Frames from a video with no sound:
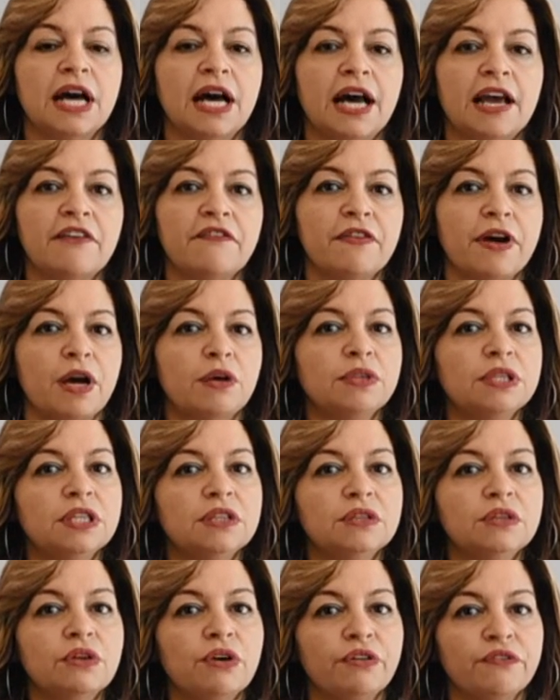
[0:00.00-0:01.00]
I found
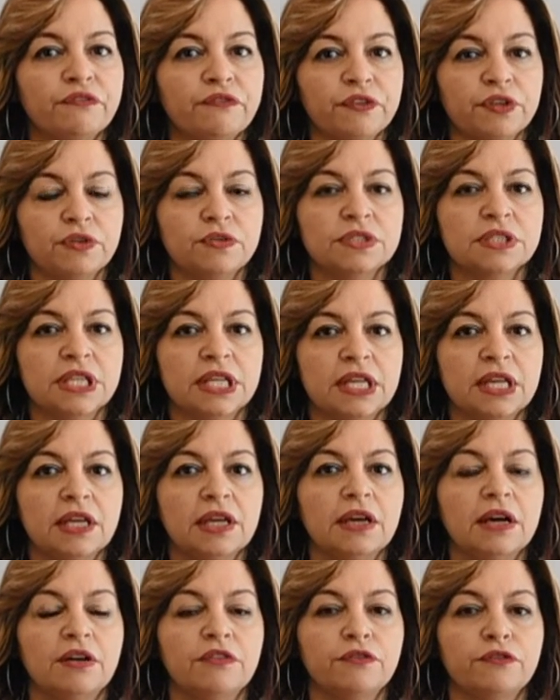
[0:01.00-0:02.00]
it
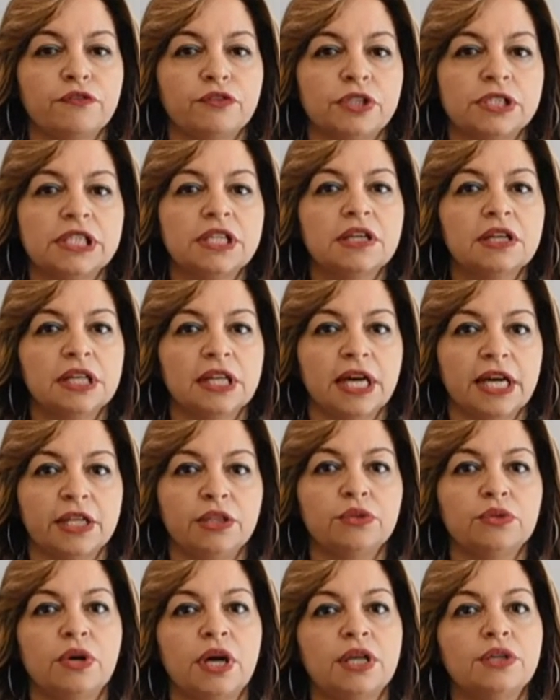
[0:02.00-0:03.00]
confusing for the
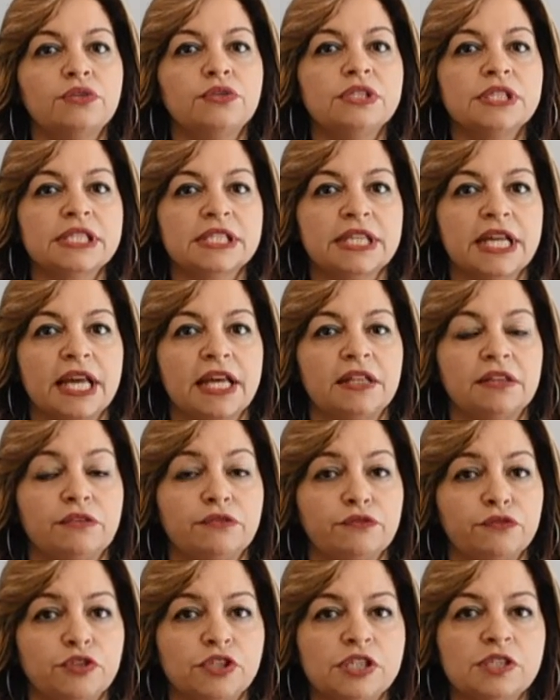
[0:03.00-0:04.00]
client to understand
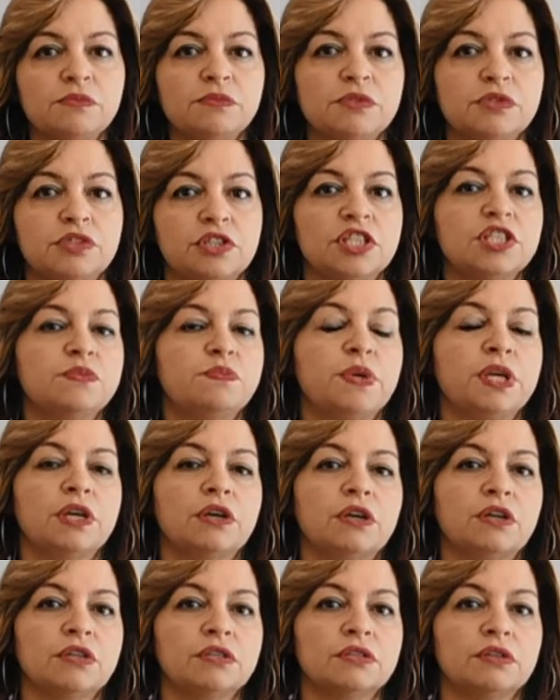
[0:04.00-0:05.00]
the forms just
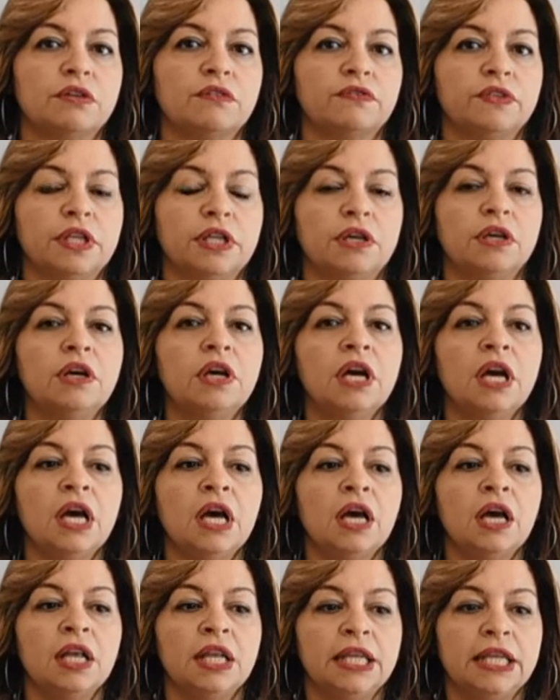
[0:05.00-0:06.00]
because of the
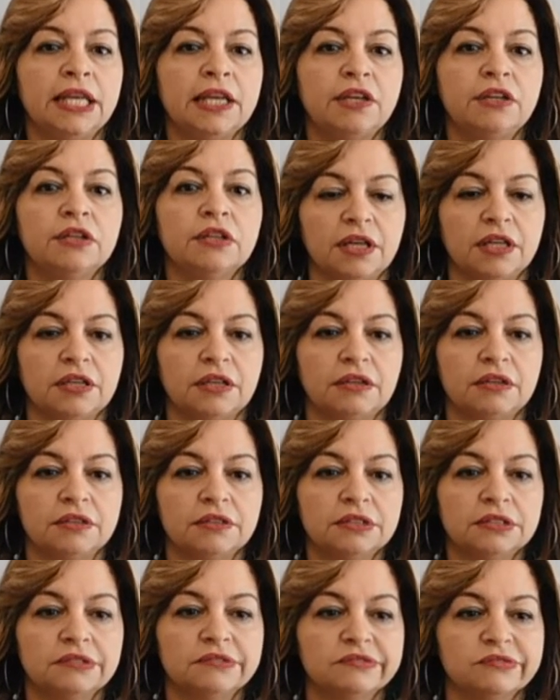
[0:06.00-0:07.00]
legal
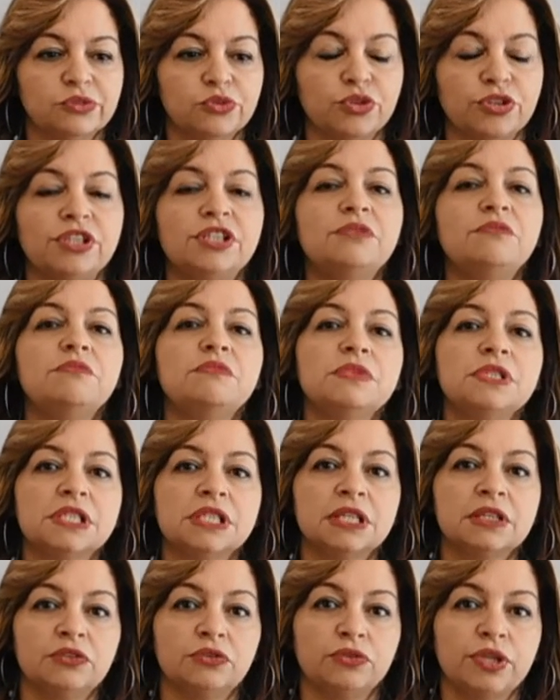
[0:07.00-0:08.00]

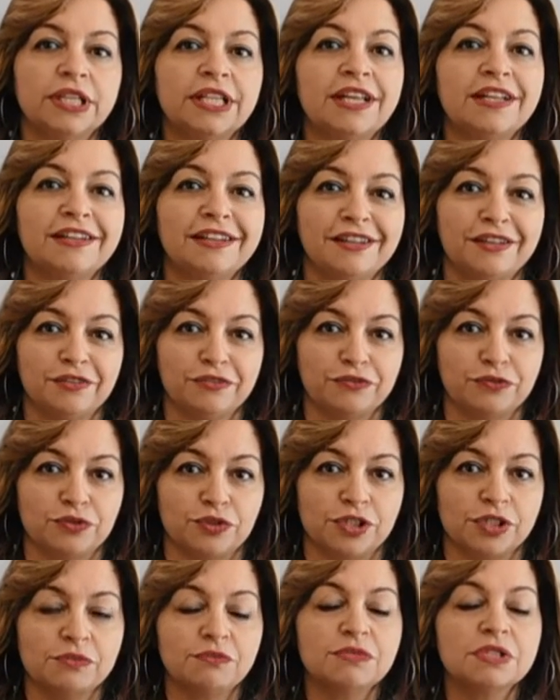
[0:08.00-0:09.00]
terms written in the
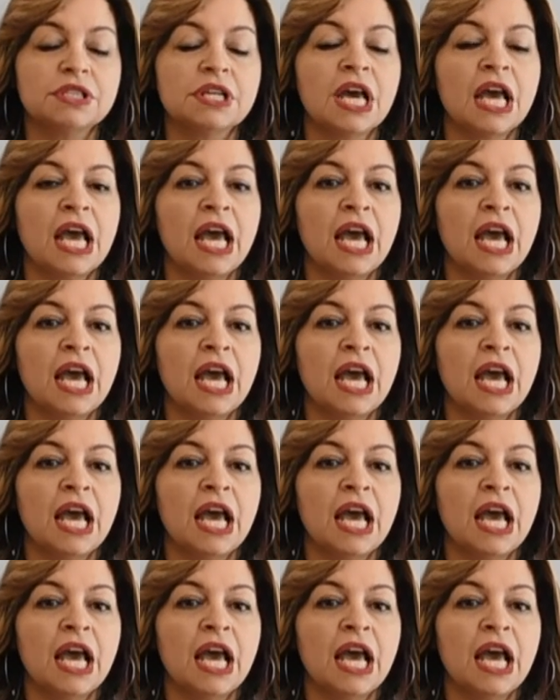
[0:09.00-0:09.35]
forms.